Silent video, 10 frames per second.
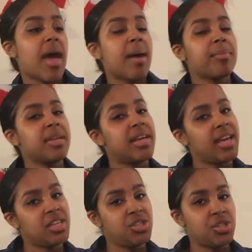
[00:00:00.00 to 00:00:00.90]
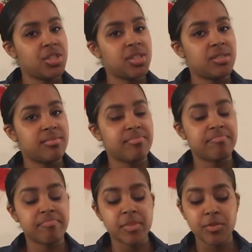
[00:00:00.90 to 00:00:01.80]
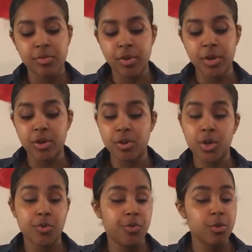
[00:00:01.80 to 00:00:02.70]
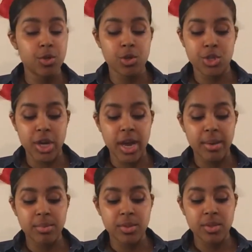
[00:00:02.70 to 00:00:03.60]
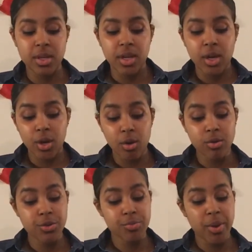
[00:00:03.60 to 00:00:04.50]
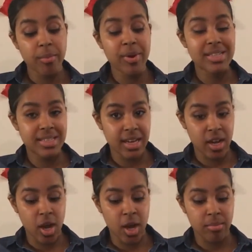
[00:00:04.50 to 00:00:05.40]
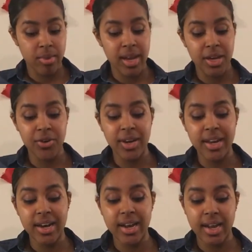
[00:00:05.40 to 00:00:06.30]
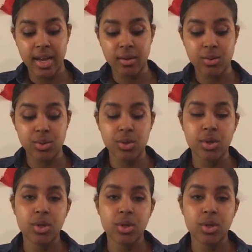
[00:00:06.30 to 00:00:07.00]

application for your future jobs, go to Memrise.com and create an account